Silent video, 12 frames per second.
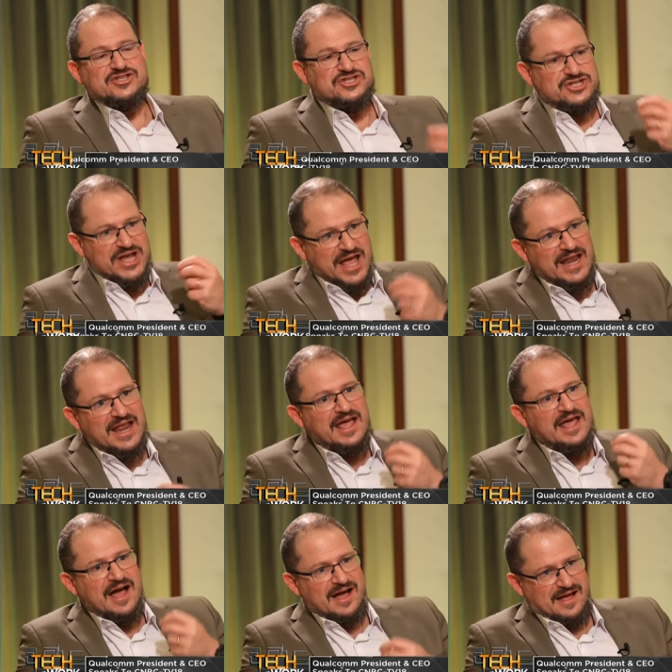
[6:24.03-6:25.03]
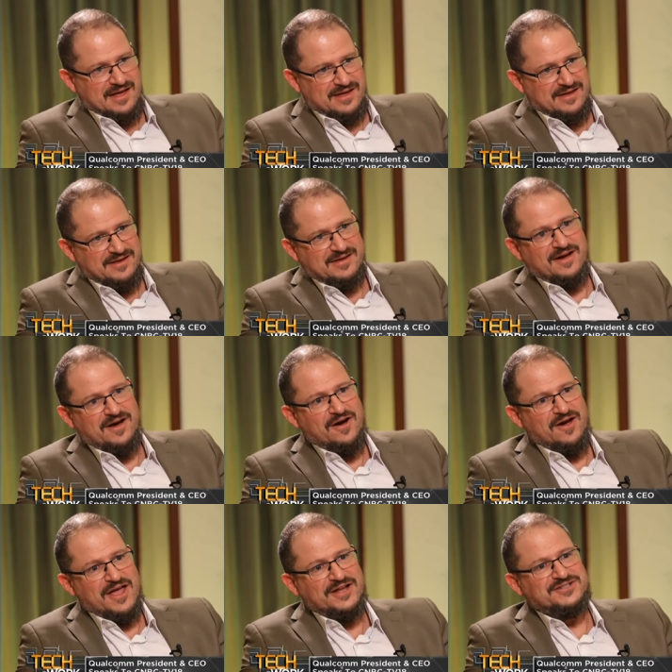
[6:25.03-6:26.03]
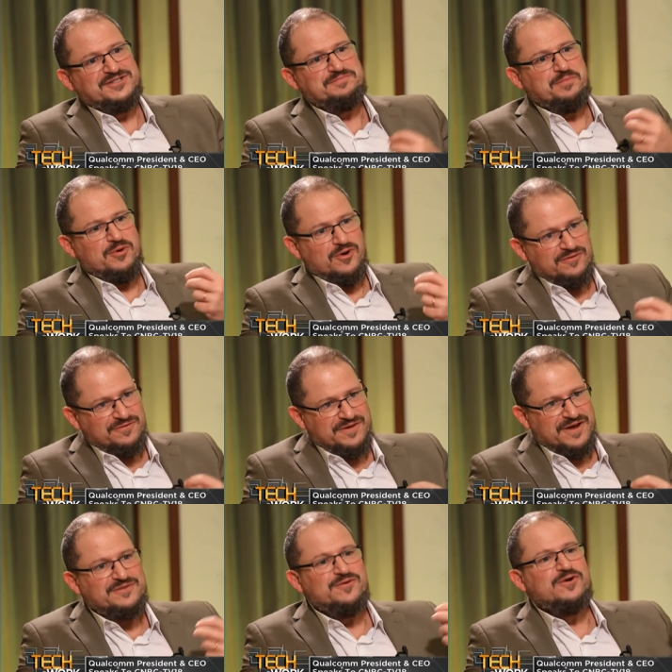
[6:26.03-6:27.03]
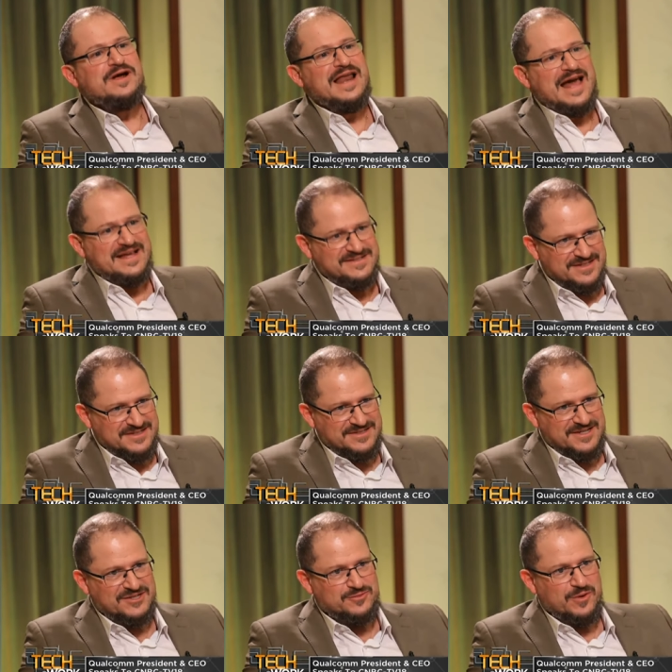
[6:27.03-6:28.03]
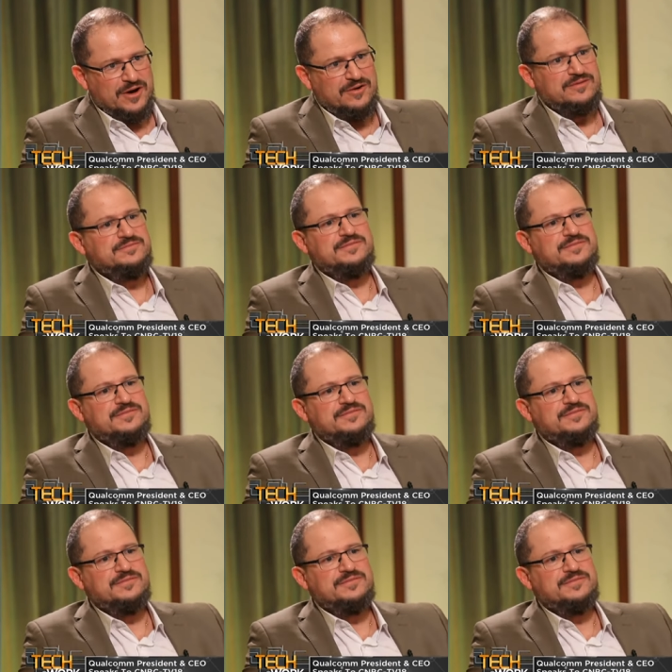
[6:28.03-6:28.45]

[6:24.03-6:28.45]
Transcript: Gen A I, it's perfect for glasses as well.